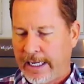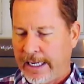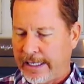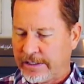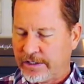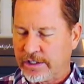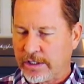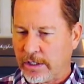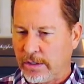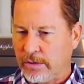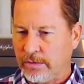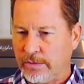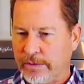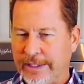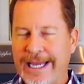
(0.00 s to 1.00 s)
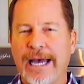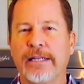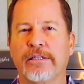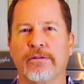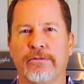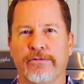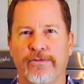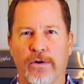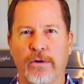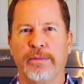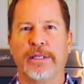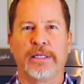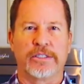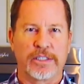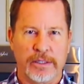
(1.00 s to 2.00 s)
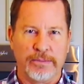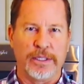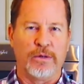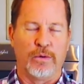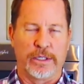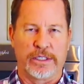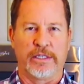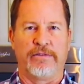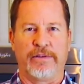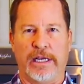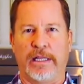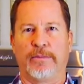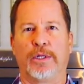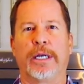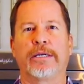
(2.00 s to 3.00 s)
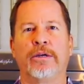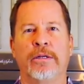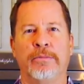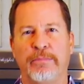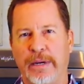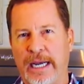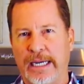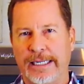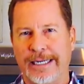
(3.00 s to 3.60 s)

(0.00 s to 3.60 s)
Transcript: And so that formula simply wasn't available. I couldn't buy it